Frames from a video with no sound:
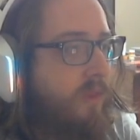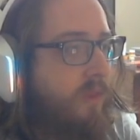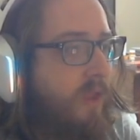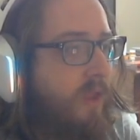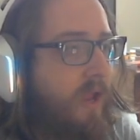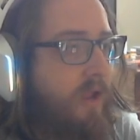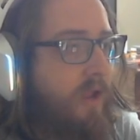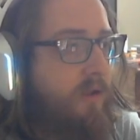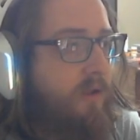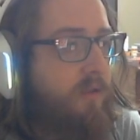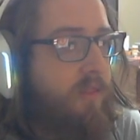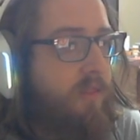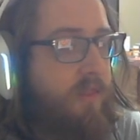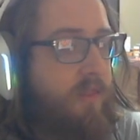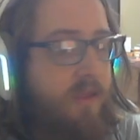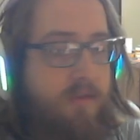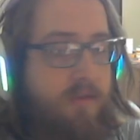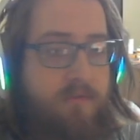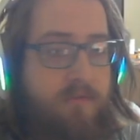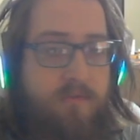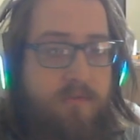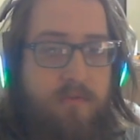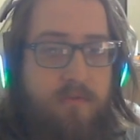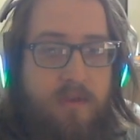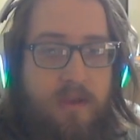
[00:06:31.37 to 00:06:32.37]
And
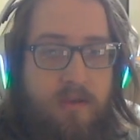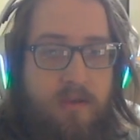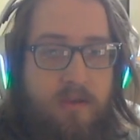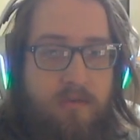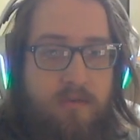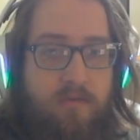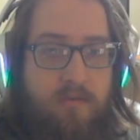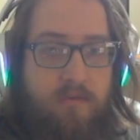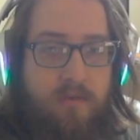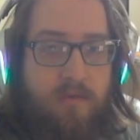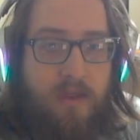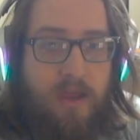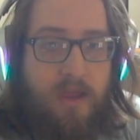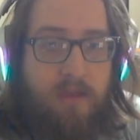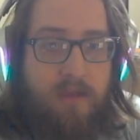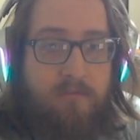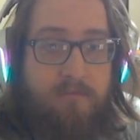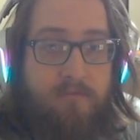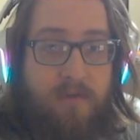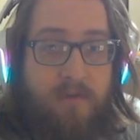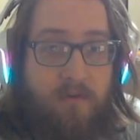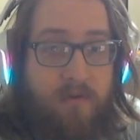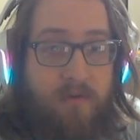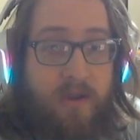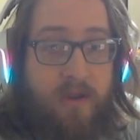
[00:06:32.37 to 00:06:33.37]
this is a
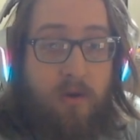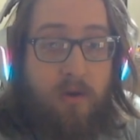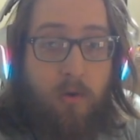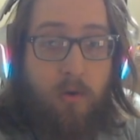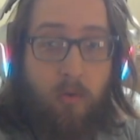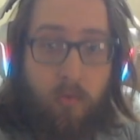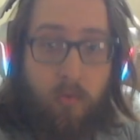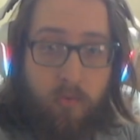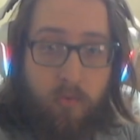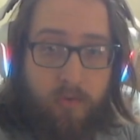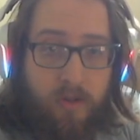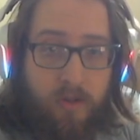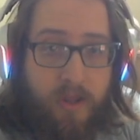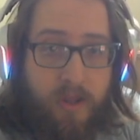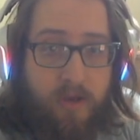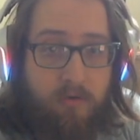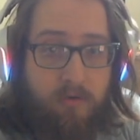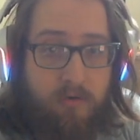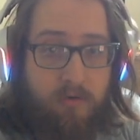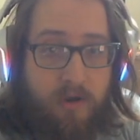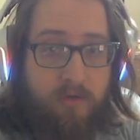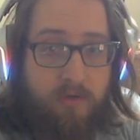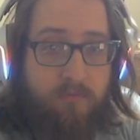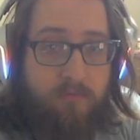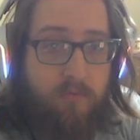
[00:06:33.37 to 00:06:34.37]
very old
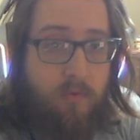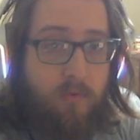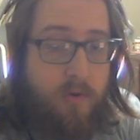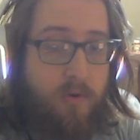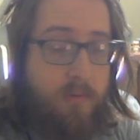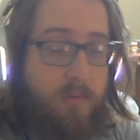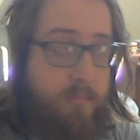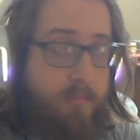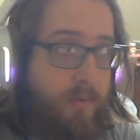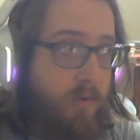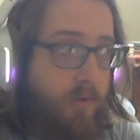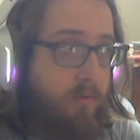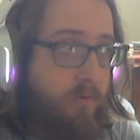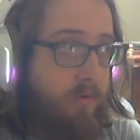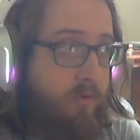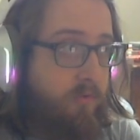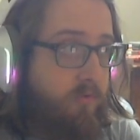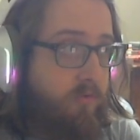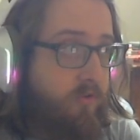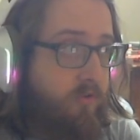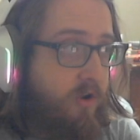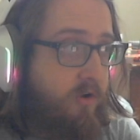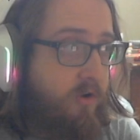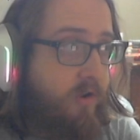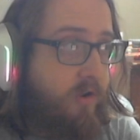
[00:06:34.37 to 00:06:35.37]
lettering for Imperial
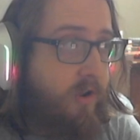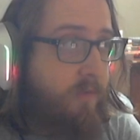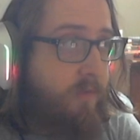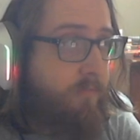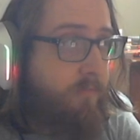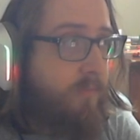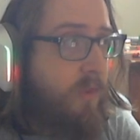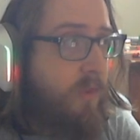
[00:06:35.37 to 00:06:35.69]
Chariot.